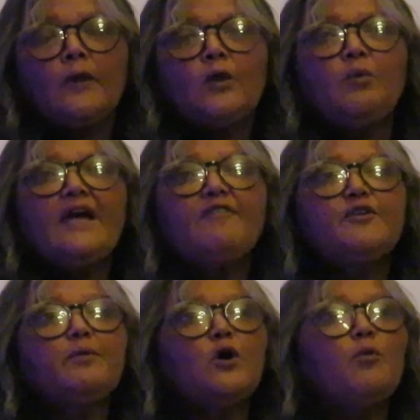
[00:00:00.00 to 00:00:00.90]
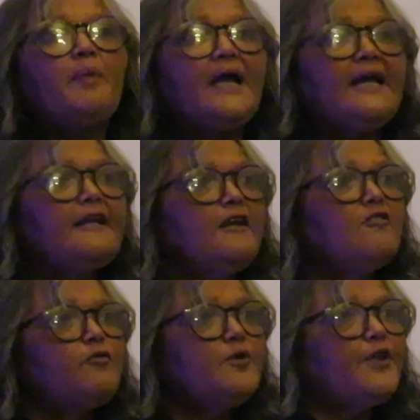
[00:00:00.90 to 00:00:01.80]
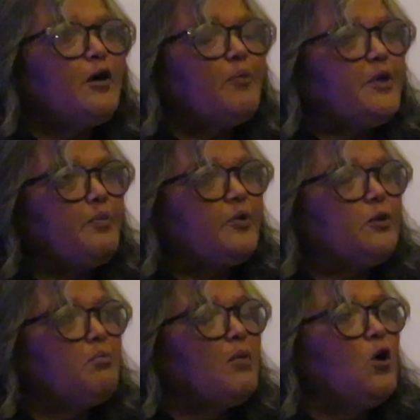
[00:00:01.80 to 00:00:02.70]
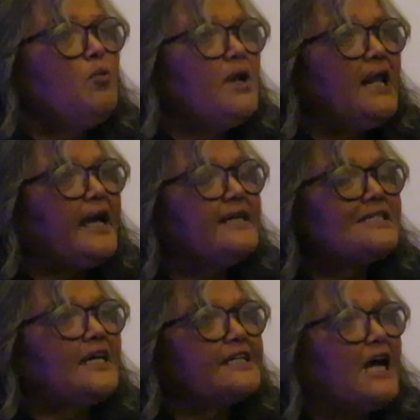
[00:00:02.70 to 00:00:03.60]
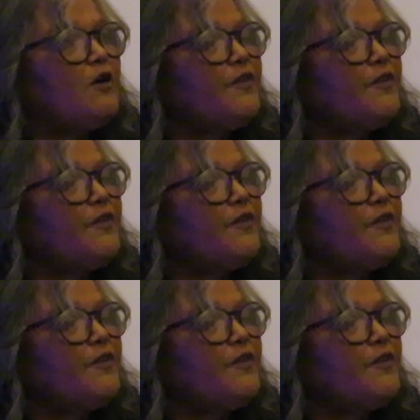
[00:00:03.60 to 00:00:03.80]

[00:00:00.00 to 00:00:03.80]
We have to go back, live with our people, mobilize around